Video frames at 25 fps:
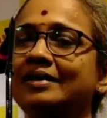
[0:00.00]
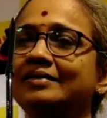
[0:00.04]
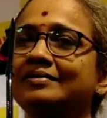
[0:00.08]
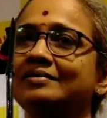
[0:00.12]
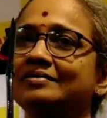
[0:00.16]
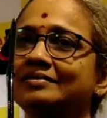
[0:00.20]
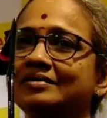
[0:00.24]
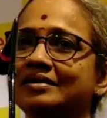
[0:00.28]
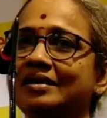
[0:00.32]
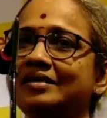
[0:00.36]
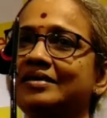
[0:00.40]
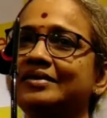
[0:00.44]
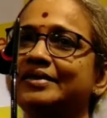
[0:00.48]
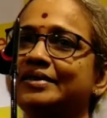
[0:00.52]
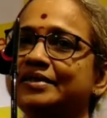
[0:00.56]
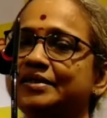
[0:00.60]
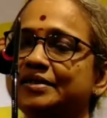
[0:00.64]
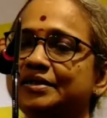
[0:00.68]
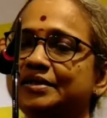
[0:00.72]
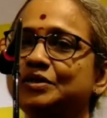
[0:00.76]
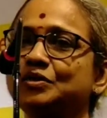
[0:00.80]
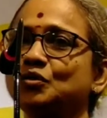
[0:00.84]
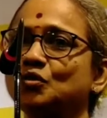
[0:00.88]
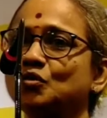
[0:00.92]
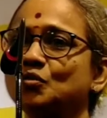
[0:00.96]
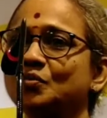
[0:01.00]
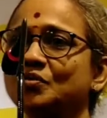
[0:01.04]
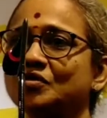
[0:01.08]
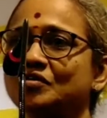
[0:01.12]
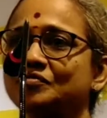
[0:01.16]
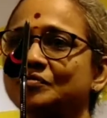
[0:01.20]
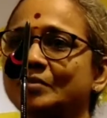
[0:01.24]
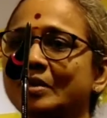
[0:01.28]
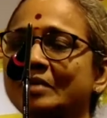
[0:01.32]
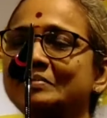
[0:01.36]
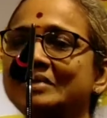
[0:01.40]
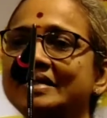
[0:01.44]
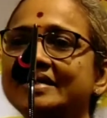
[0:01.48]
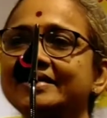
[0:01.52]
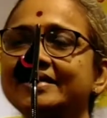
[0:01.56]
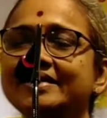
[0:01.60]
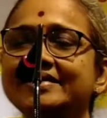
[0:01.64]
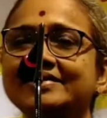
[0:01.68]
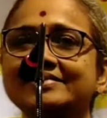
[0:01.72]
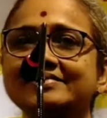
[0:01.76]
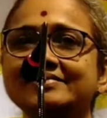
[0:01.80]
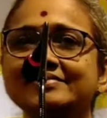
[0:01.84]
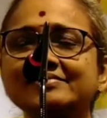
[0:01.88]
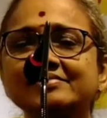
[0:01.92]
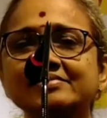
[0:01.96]
the Kalki group of
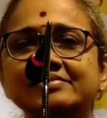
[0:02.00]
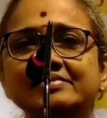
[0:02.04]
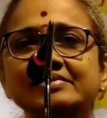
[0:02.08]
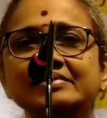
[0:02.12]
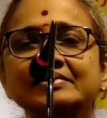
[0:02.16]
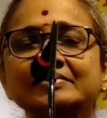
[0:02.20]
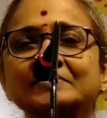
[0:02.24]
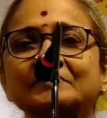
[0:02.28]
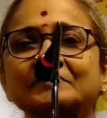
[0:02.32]
publications.